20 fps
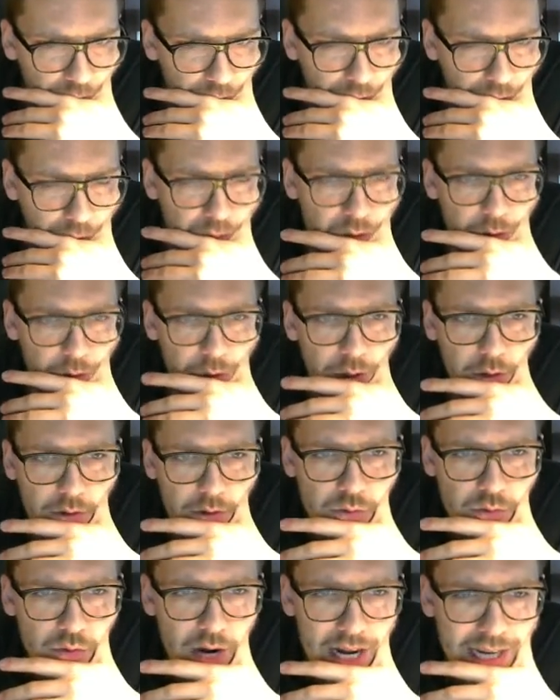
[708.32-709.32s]
So those
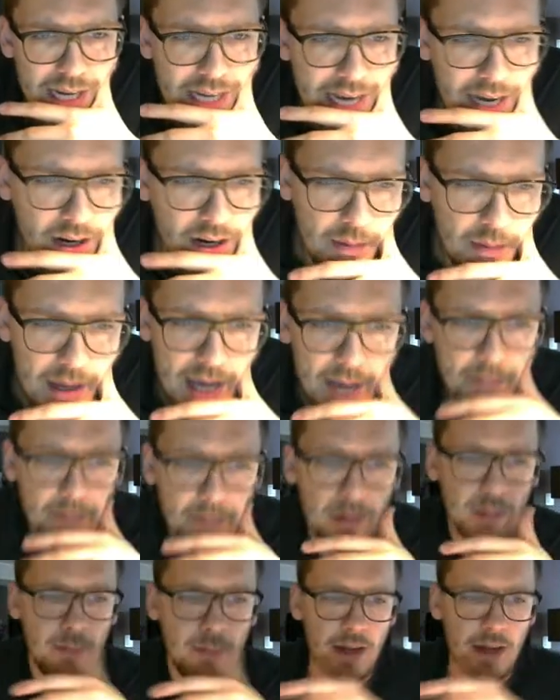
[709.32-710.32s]
in red cannot be
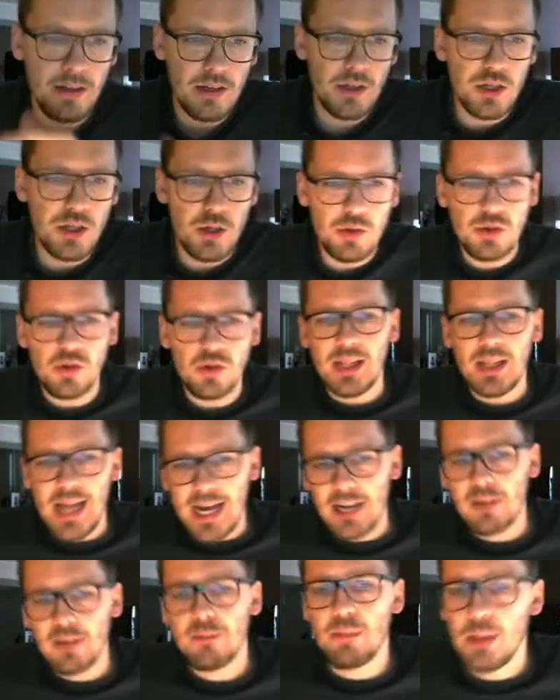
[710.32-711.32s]
implemented due to a
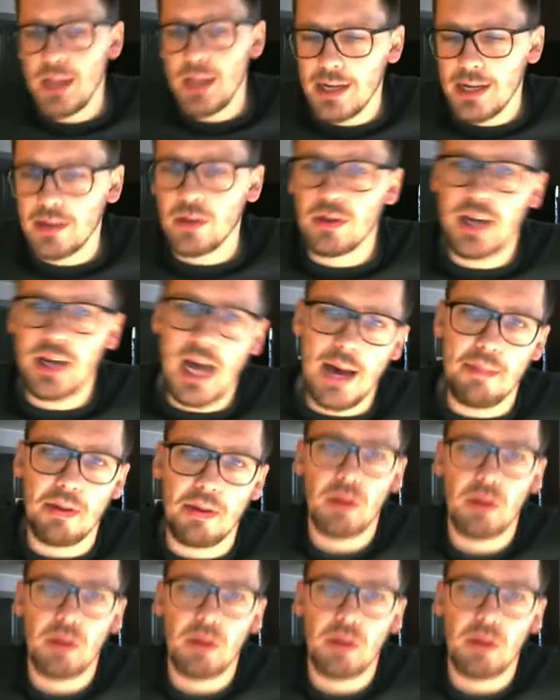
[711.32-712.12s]
lack of political capital.